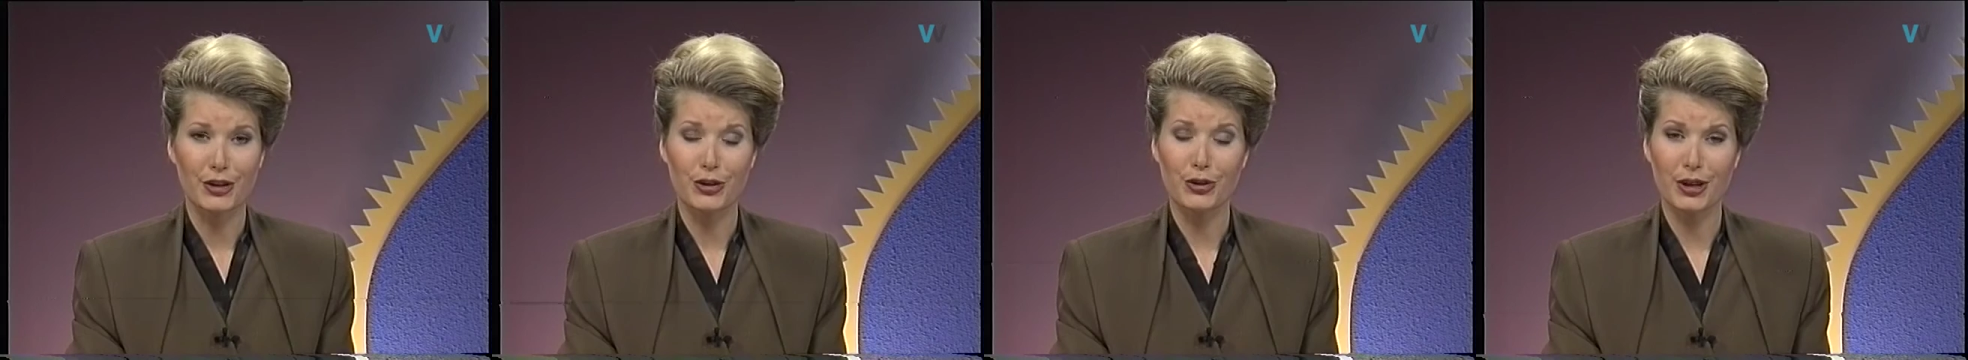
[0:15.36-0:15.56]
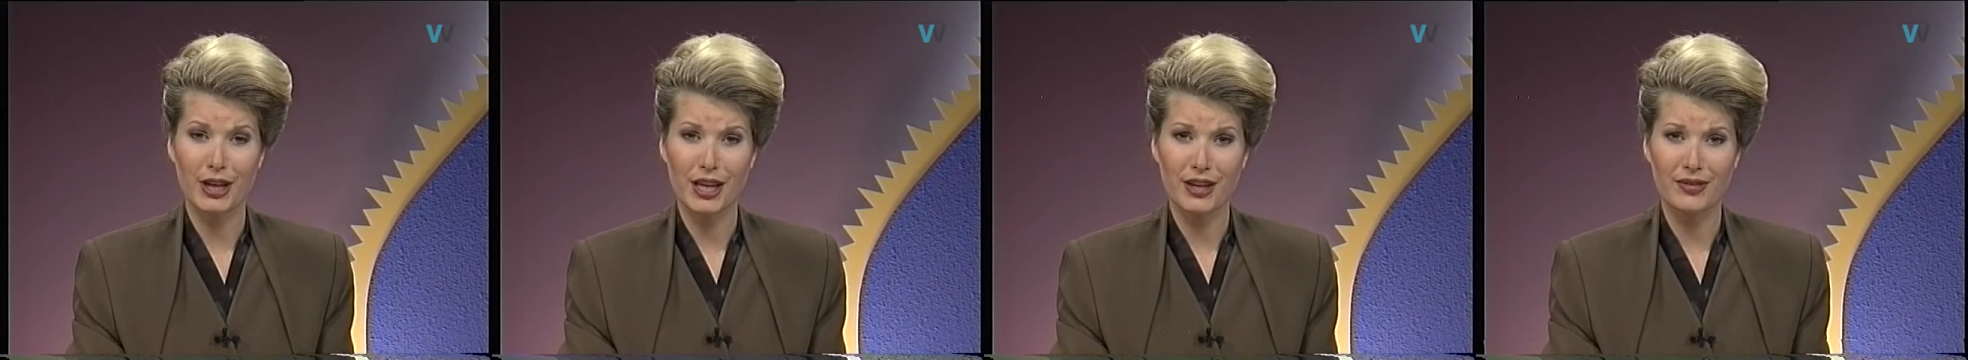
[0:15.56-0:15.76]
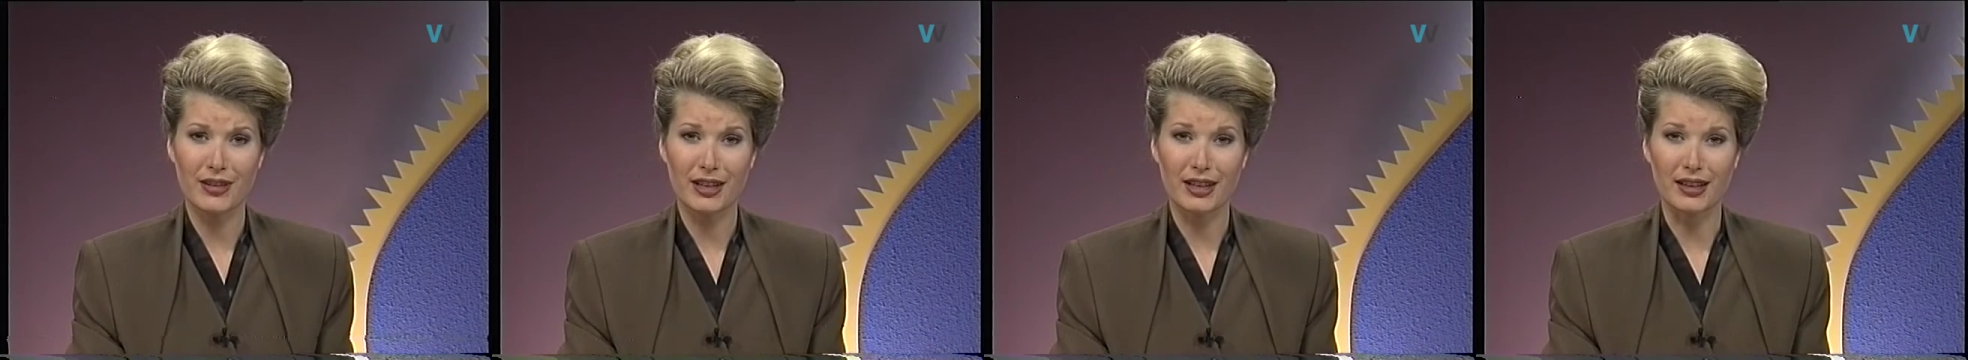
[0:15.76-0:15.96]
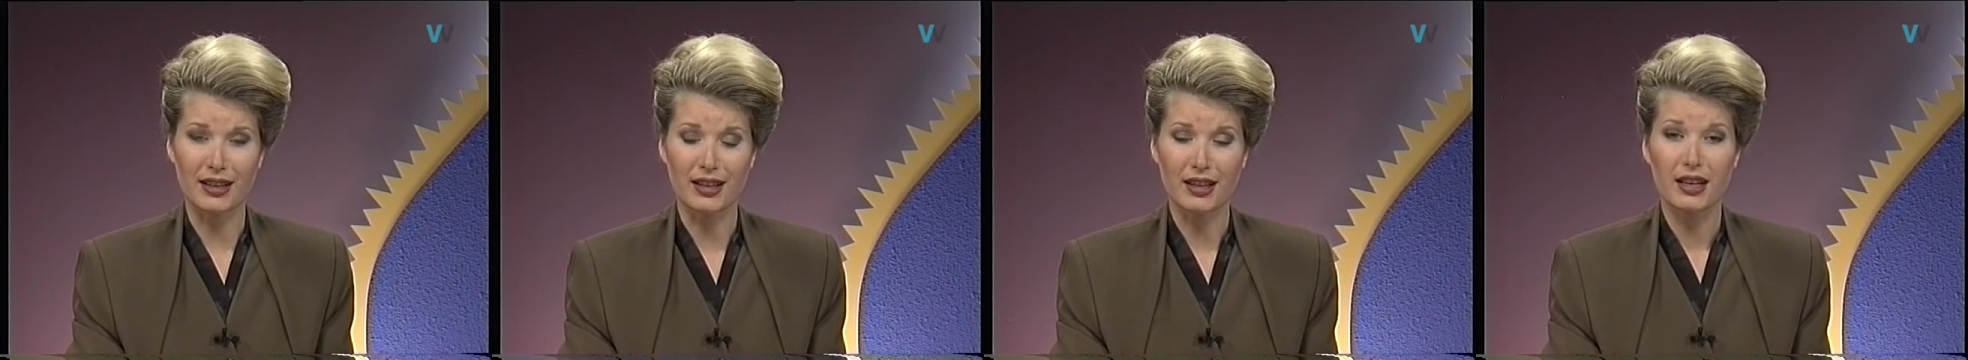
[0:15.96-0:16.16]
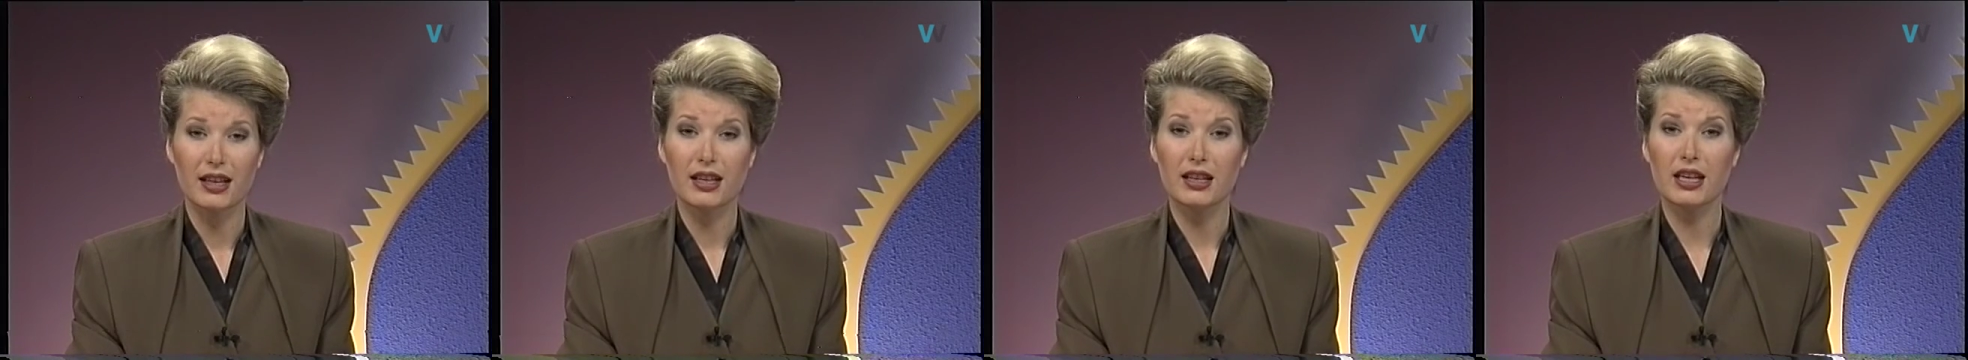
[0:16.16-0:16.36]
Good evening.
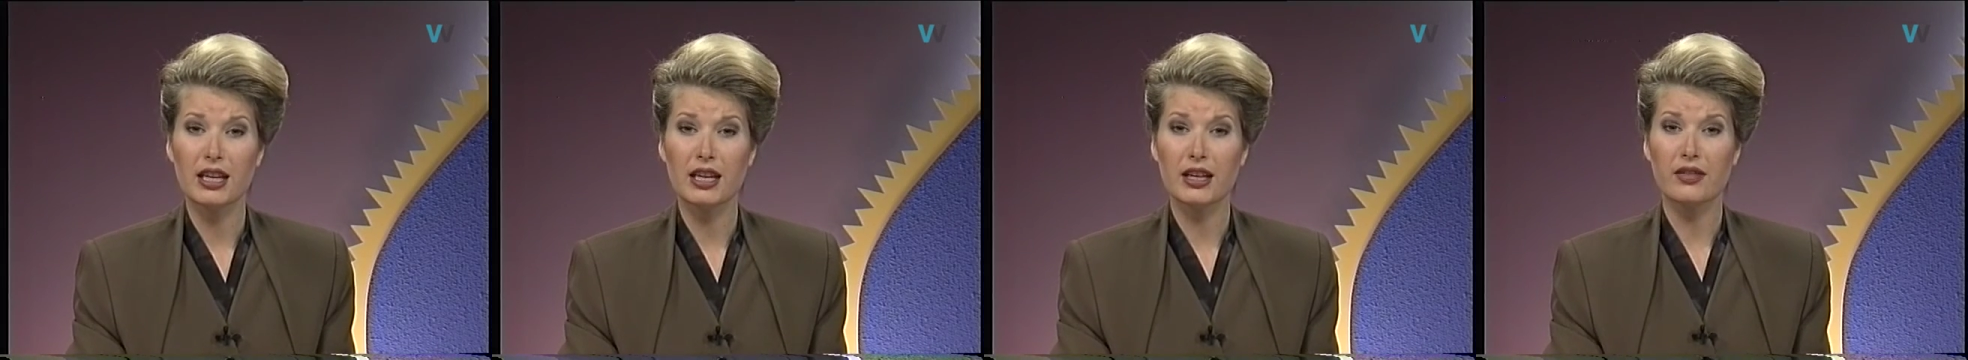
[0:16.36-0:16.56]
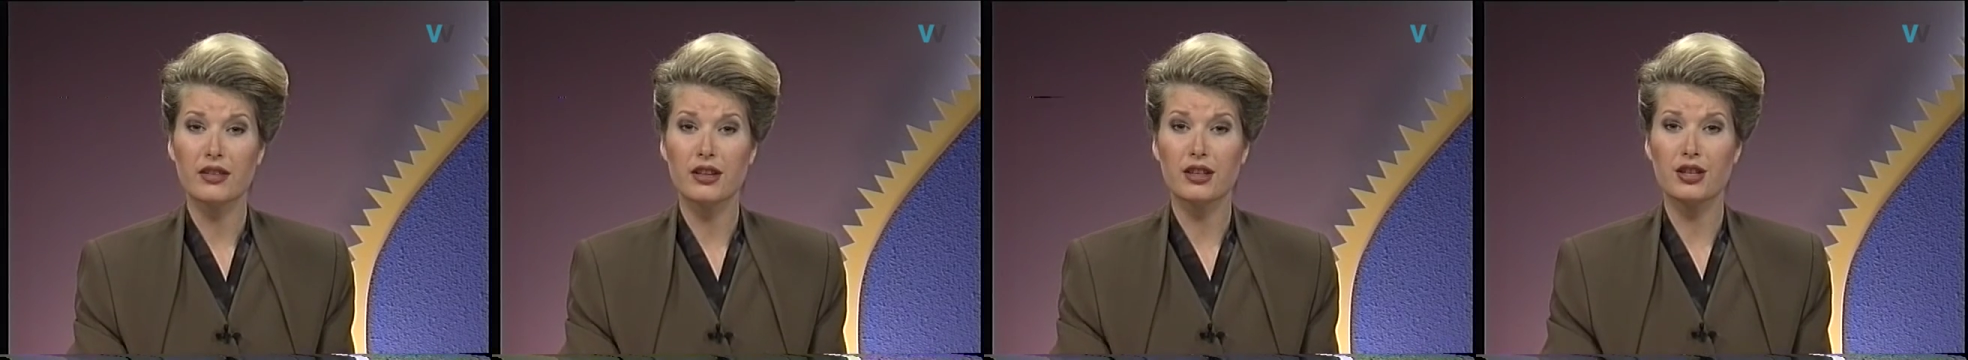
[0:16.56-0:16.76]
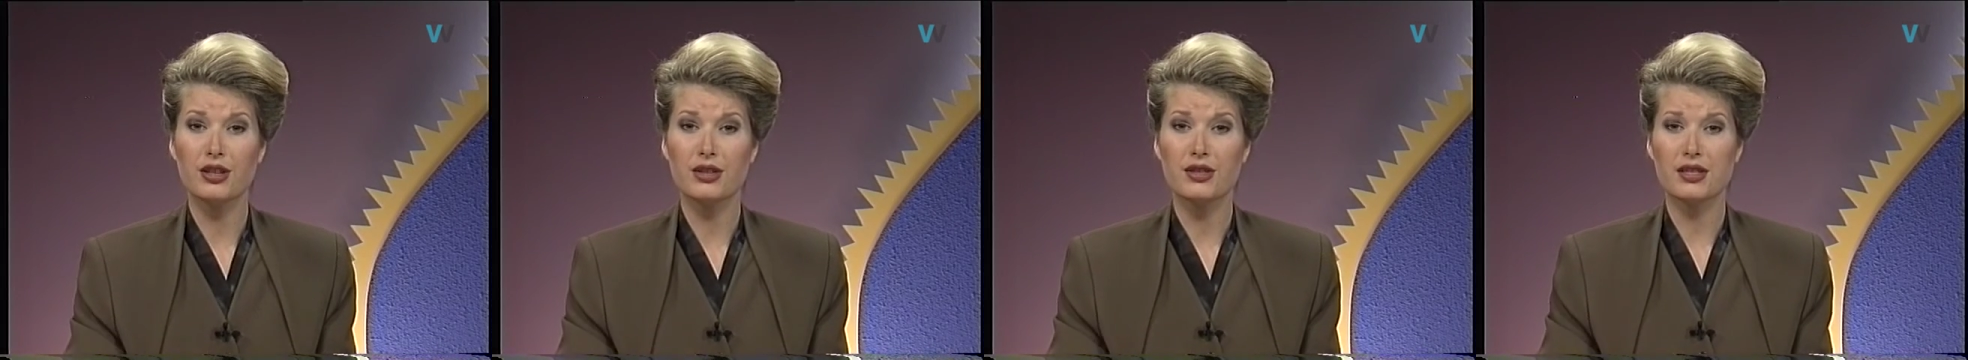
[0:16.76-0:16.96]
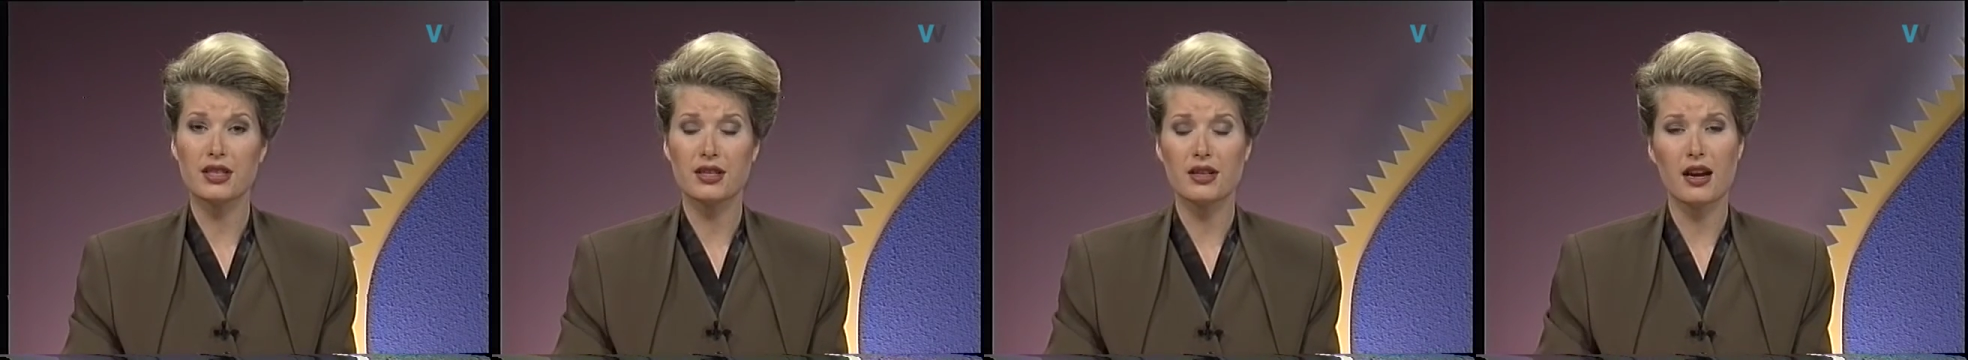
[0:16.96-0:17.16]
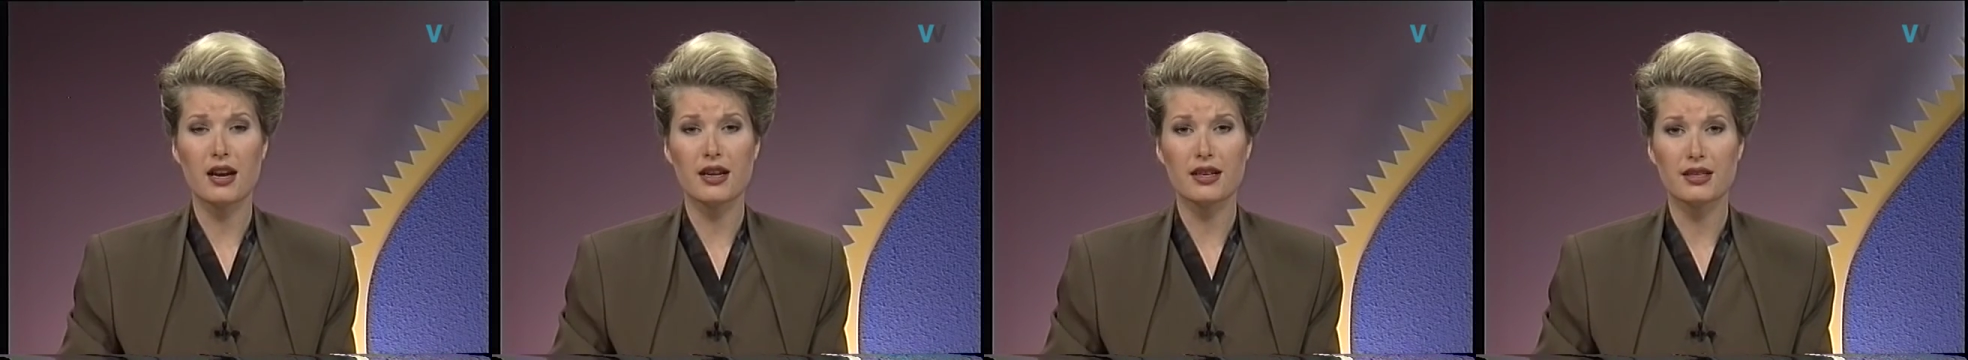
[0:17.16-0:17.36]
Leading the news
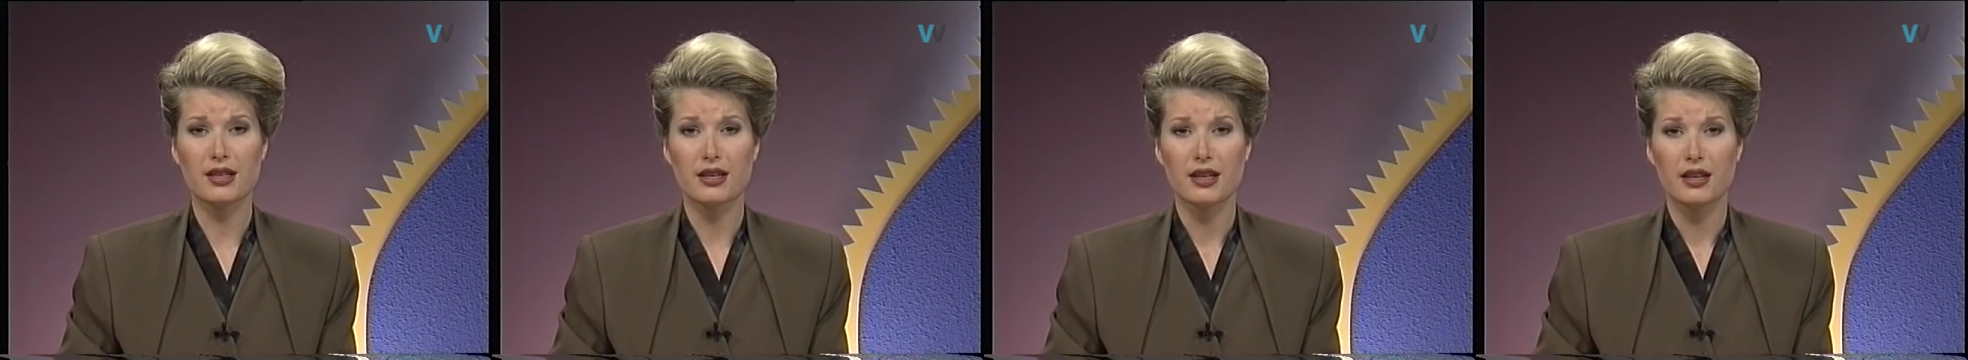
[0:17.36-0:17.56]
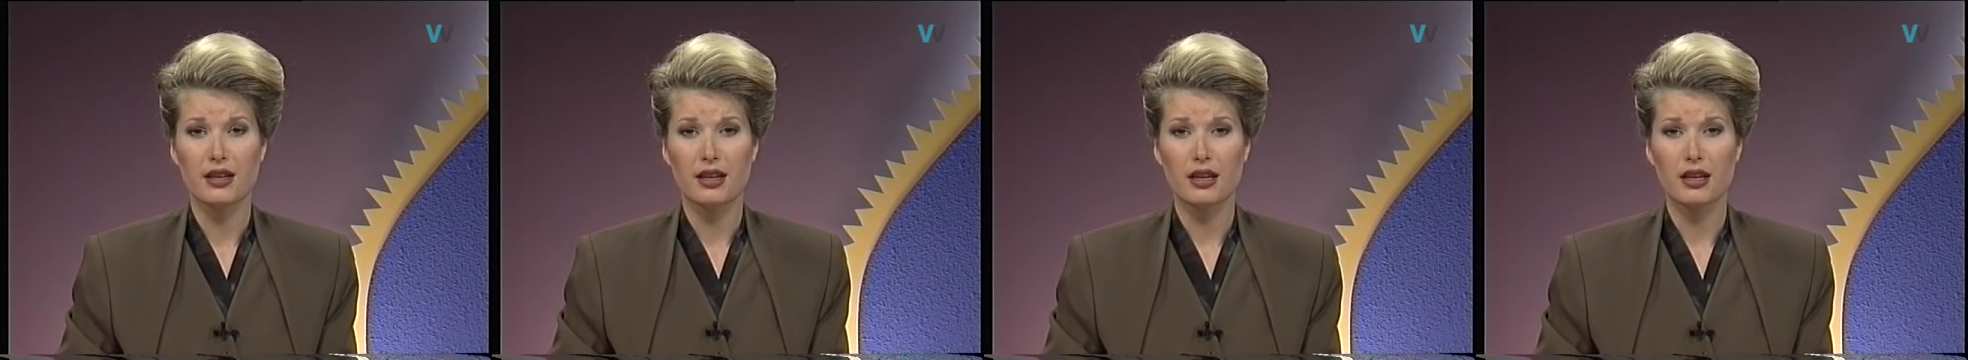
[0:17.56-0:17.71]
tonight,